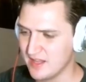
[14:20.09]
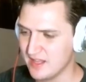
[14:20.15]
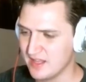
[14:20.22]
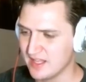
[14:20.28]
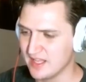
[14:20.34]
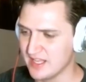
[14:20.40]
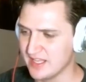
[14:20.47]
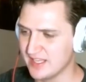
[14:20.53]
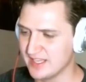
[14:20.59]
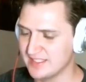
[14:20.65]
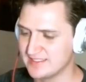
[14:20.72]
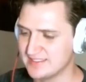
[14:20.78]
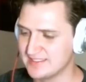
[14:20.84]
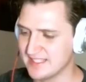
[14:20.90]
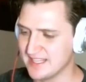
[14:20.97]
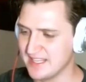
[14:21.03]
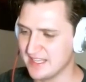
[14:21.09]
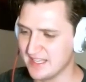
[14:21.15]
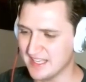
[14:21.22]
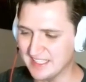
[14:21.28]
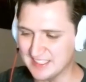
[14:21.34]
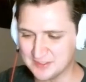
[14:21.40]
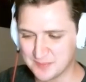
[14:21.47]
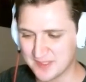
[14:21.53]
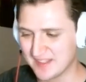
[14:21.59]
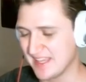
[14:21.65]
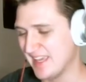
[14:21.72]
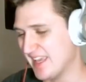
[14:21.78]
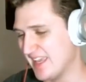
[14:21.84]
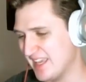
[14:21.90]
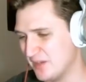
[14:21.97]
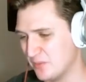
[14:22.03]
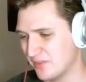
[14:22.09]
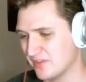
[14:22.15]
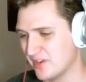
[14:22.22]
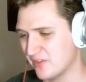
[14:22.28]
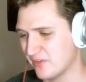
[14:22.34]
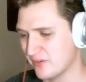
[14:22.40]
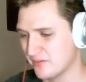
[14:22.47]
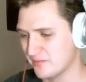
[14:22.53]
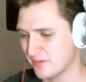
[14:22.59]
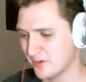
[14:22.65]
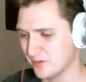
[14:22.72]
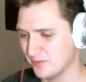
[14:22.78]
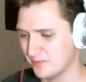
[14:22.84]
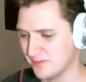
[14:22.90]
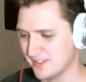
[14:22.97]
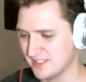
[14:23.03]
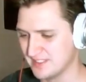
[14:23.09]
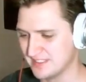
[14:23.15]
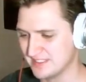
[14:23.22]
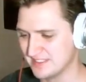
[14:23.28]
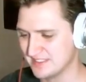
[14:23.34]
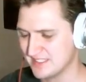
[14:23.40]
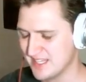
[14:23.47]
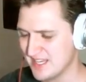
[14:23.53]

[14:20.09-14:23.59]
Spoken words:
he hits me in the head with another Inferno Fist.